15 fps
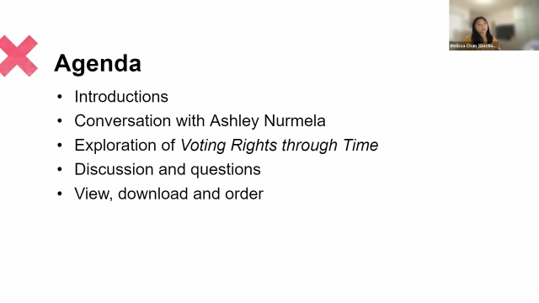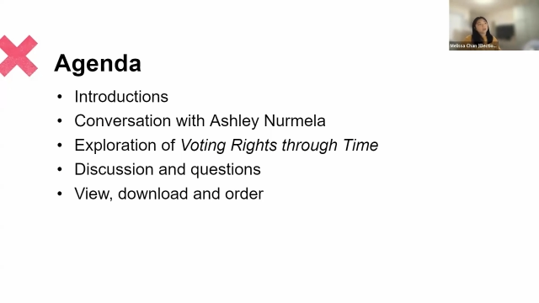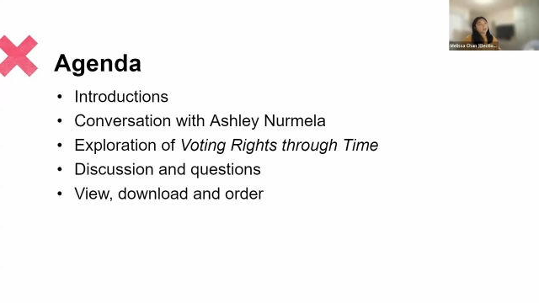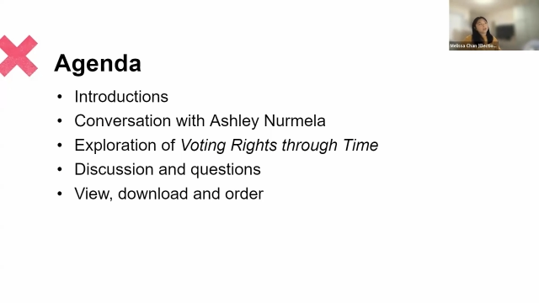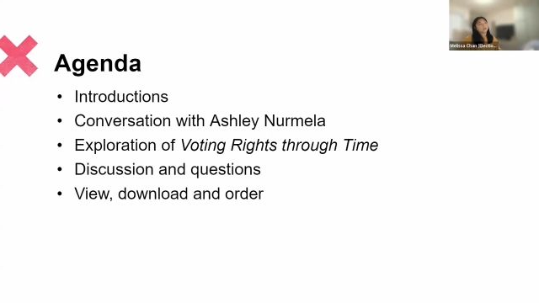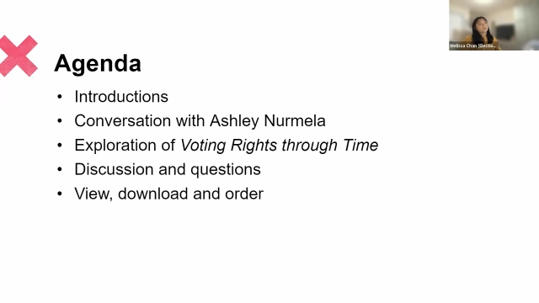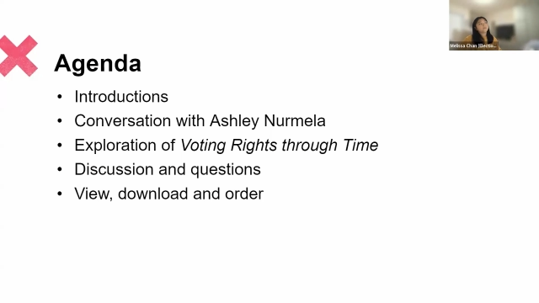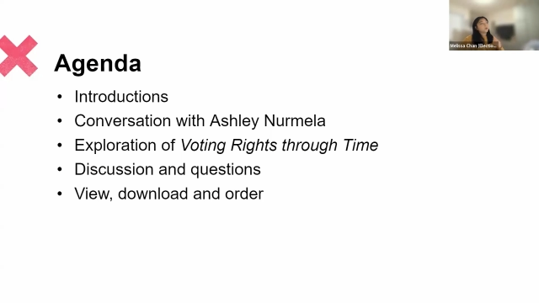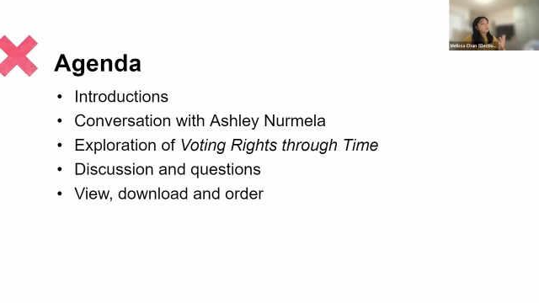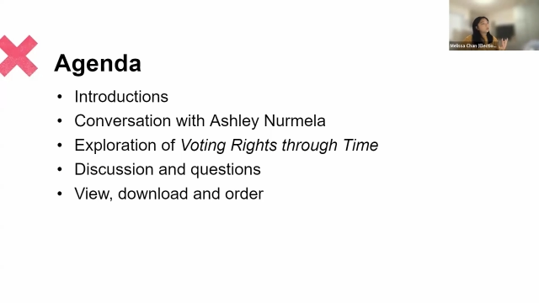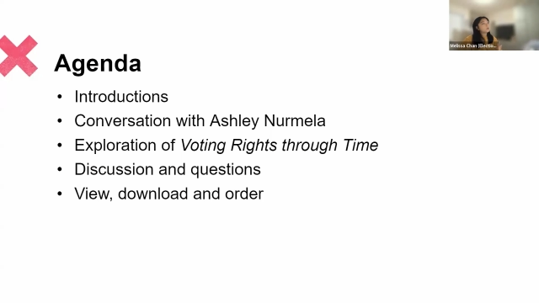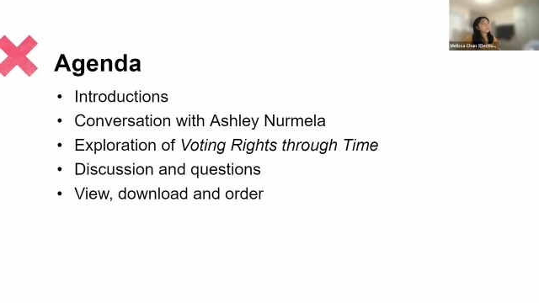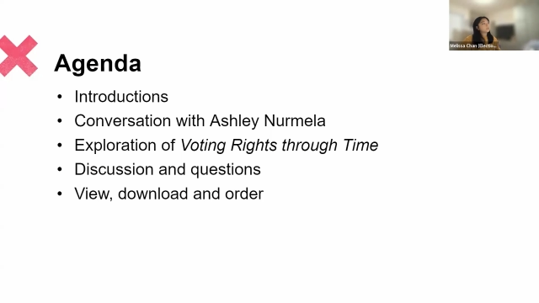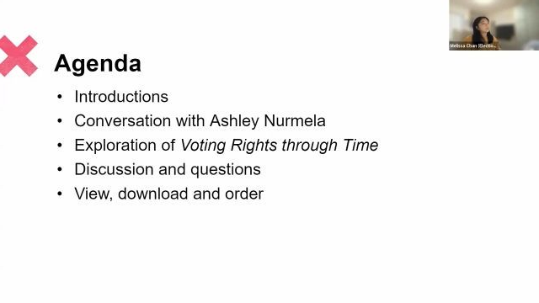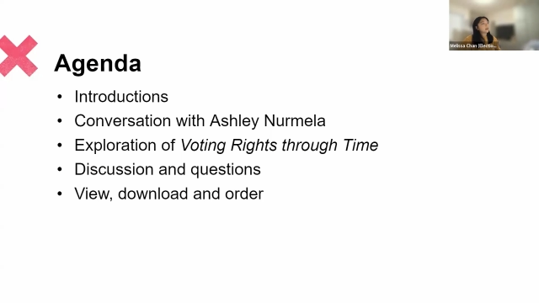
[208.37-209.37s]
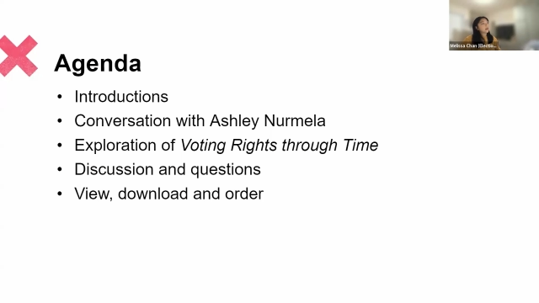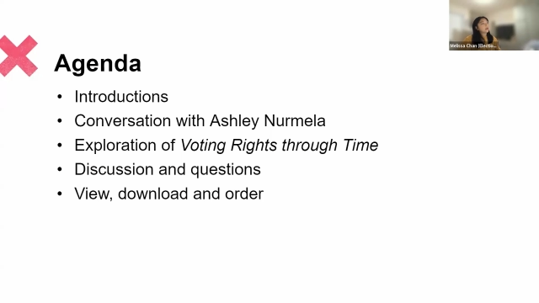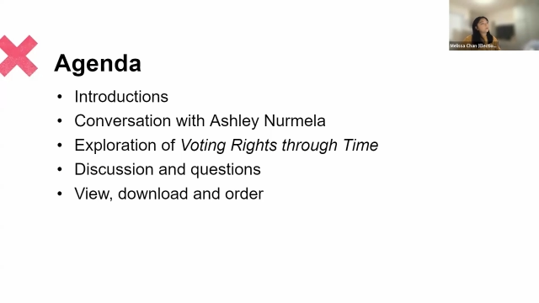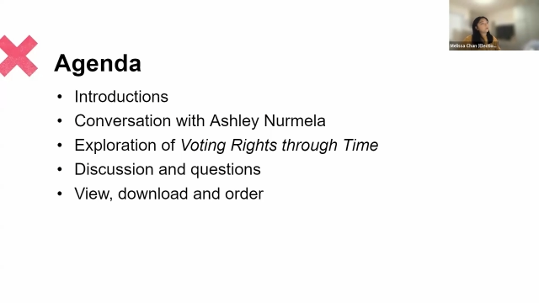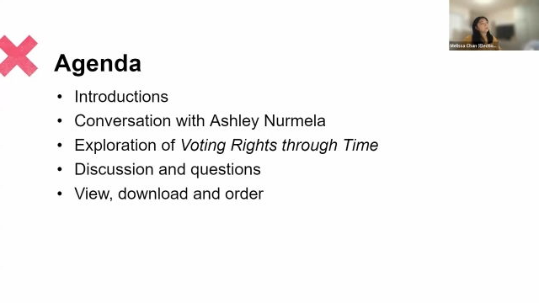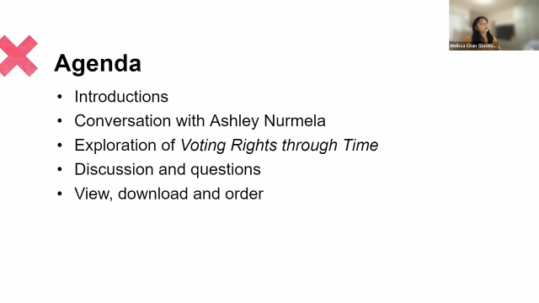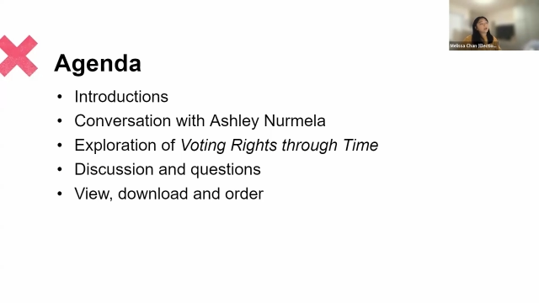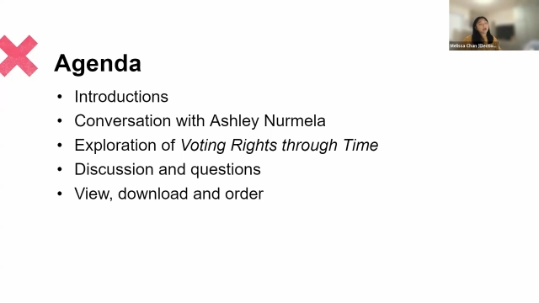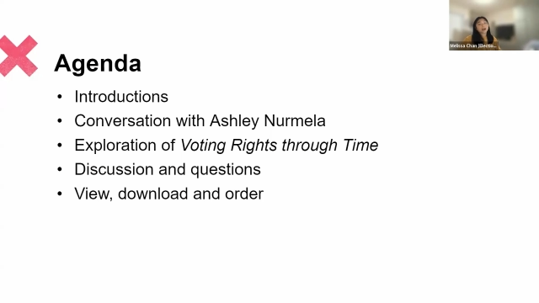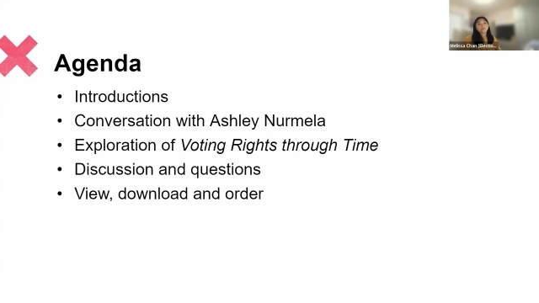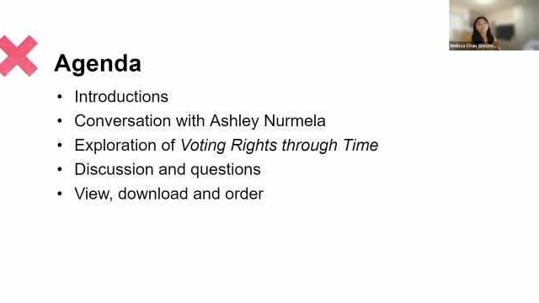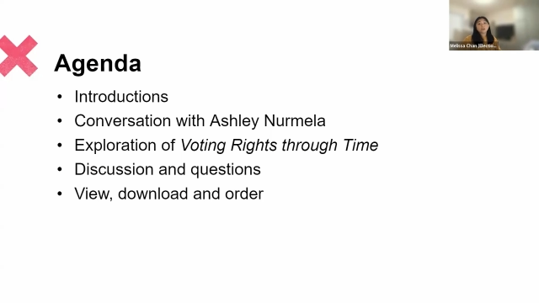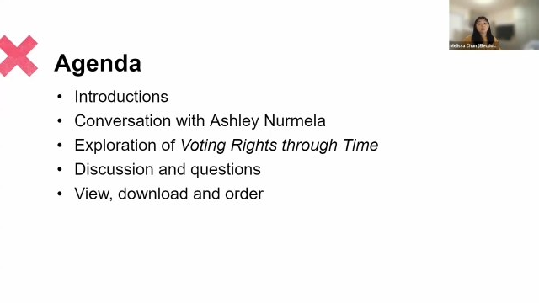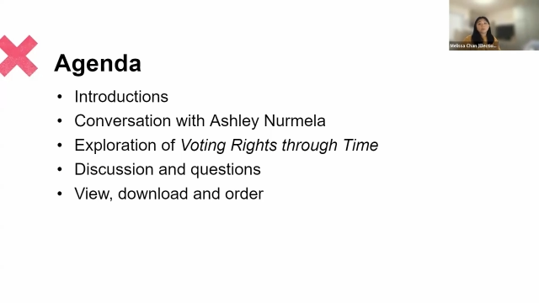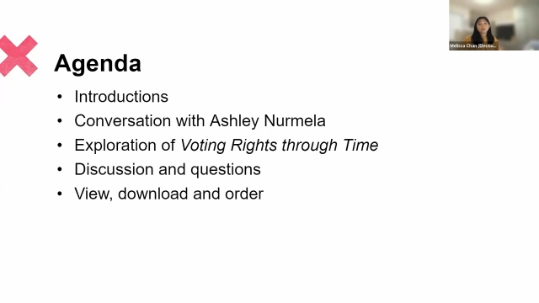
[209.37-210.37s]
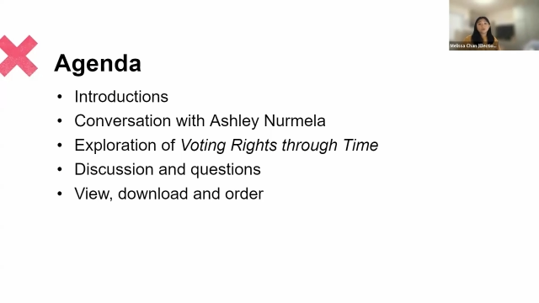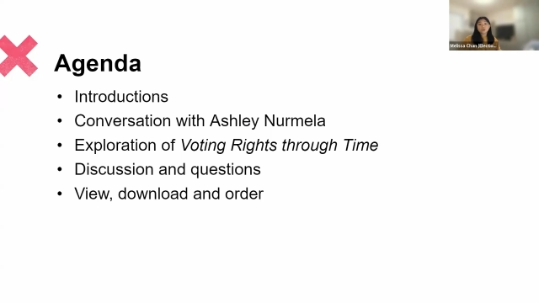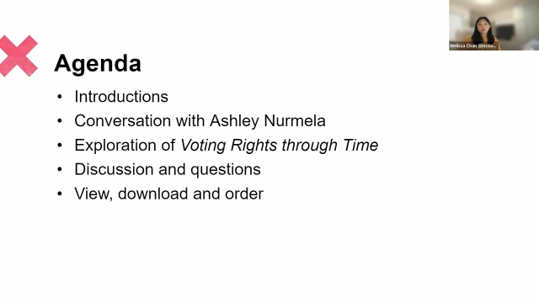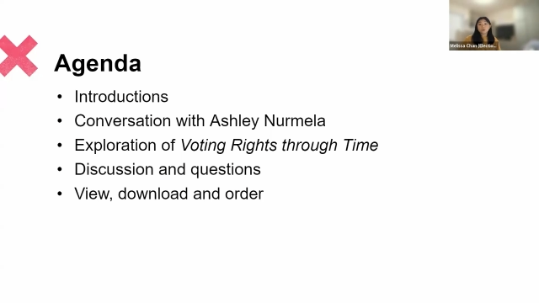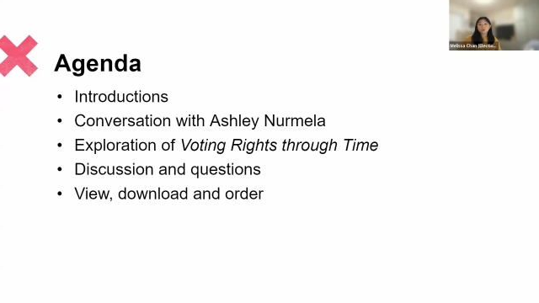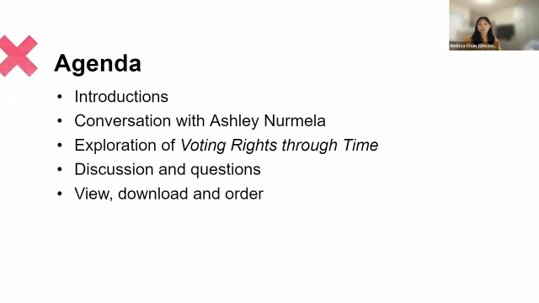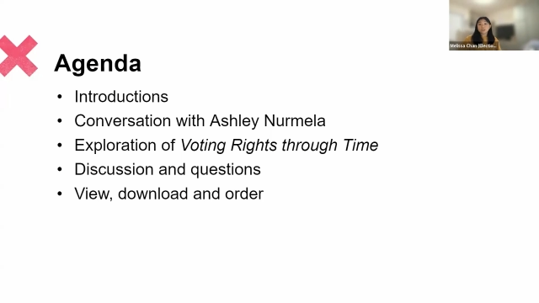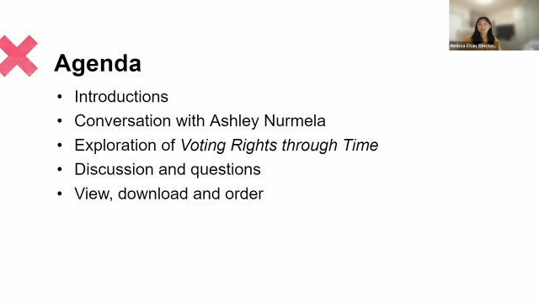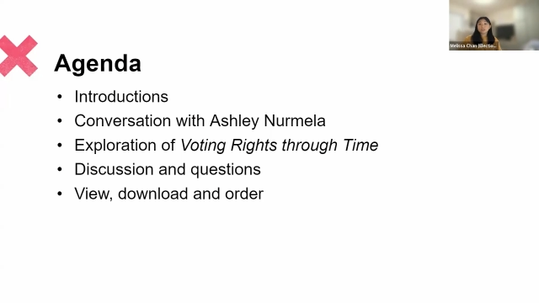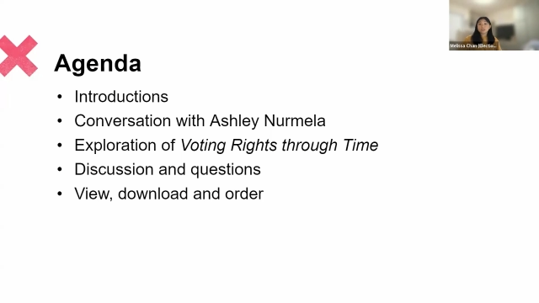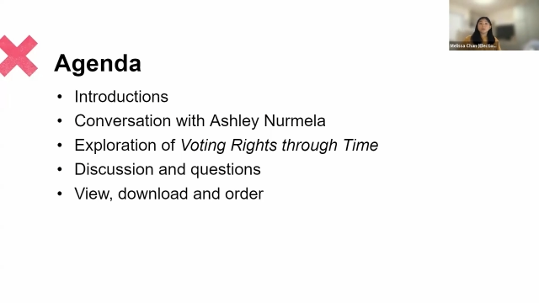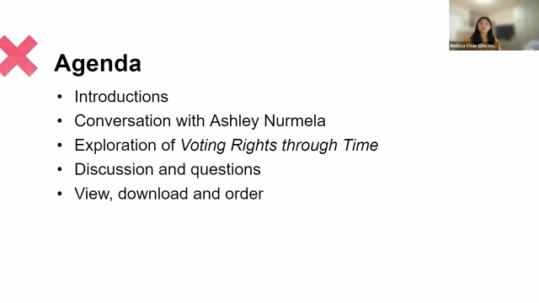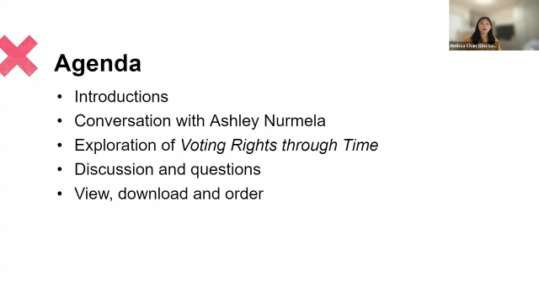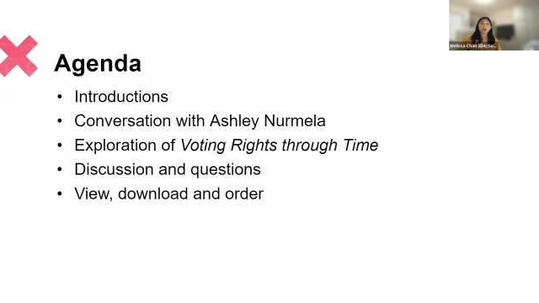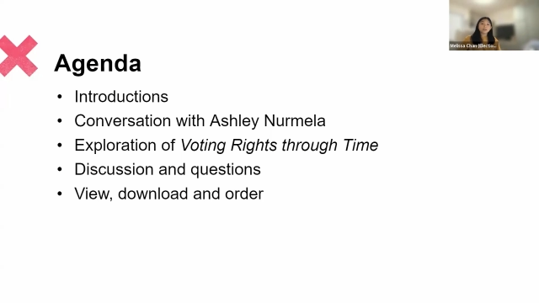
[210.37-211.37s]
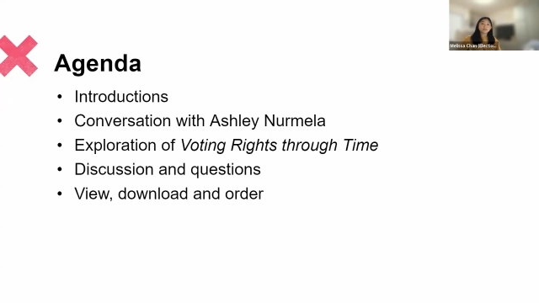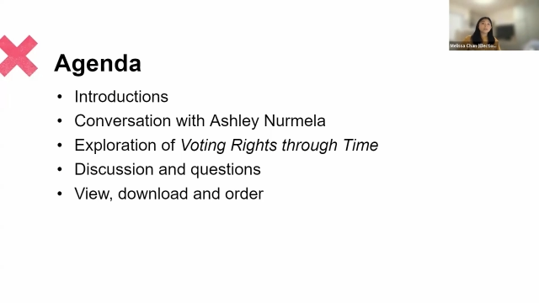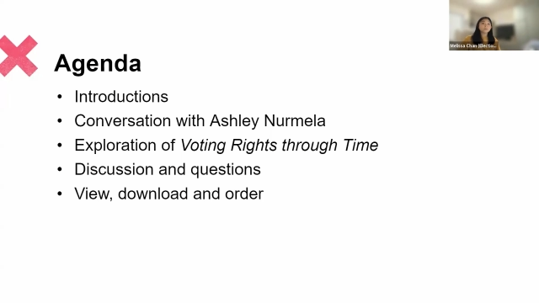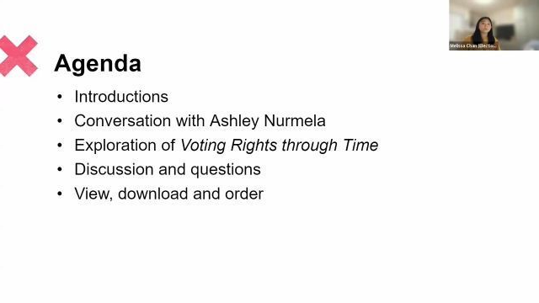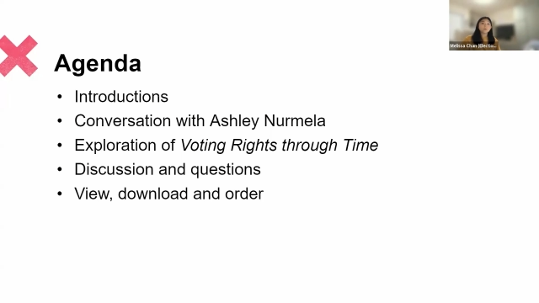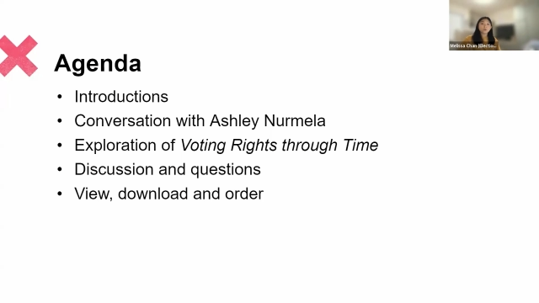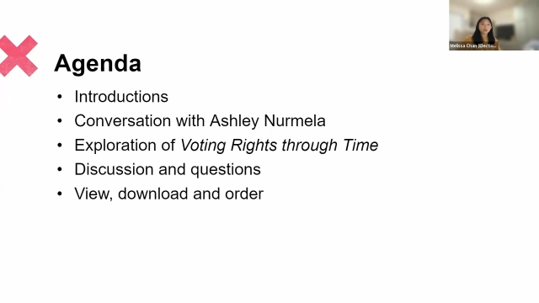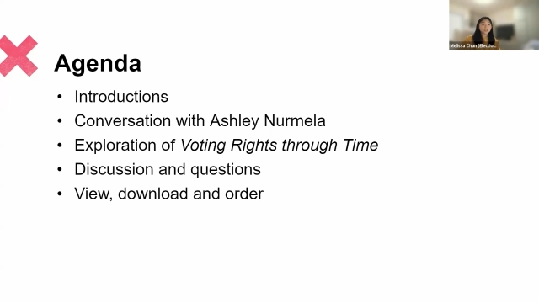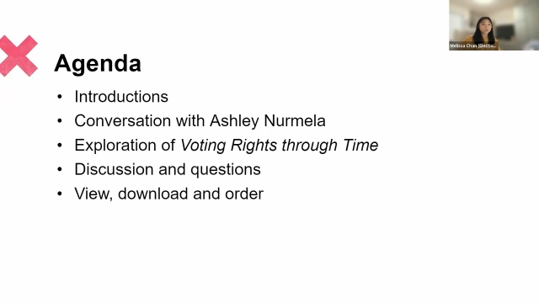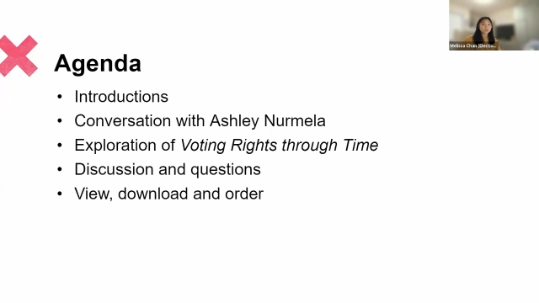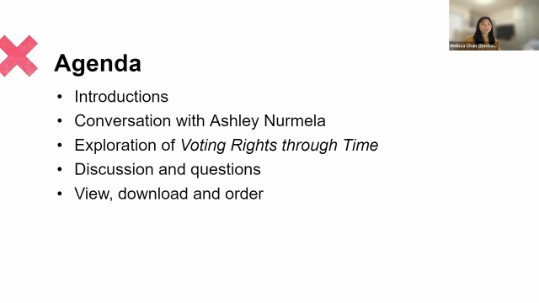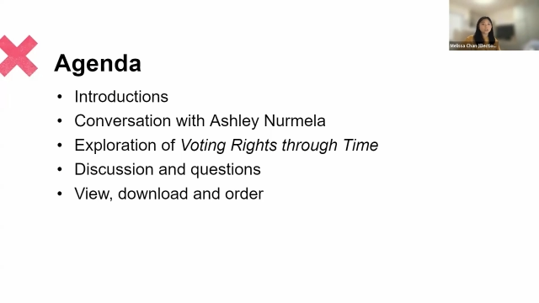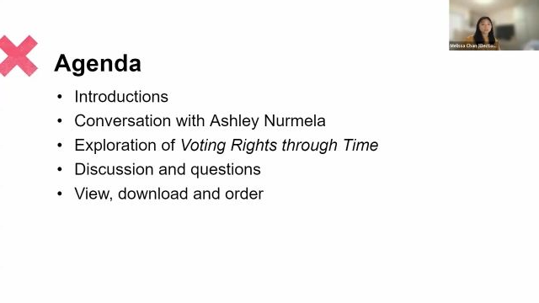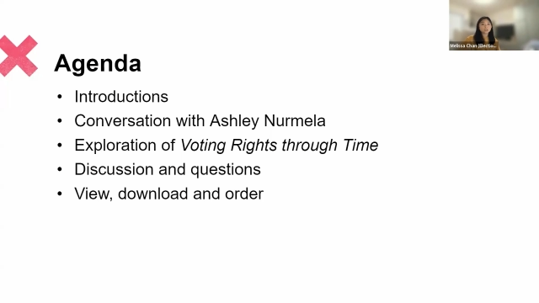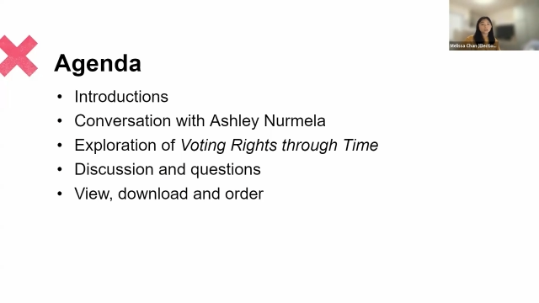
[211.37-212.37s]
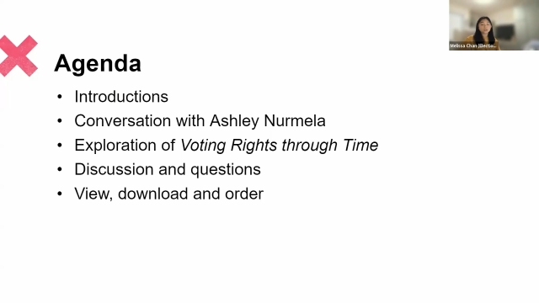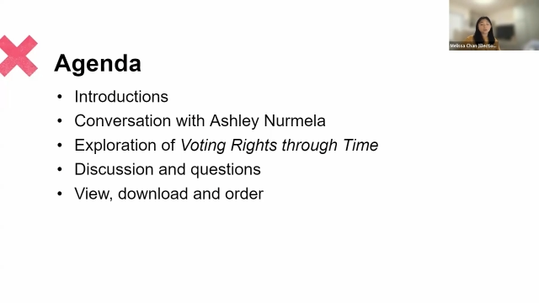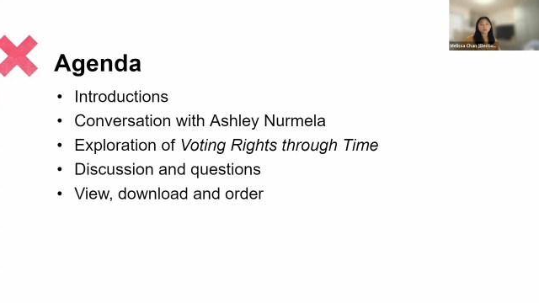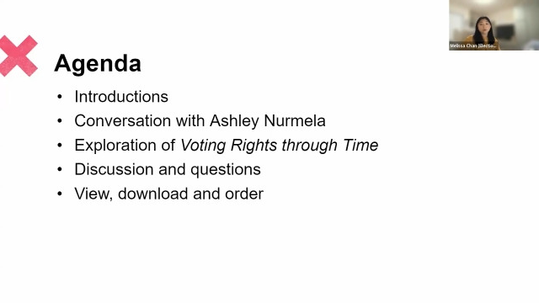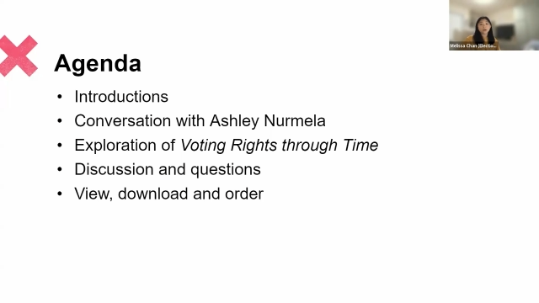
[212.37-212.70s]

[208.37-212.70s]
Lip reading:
No face is visible, so there are no lips to read.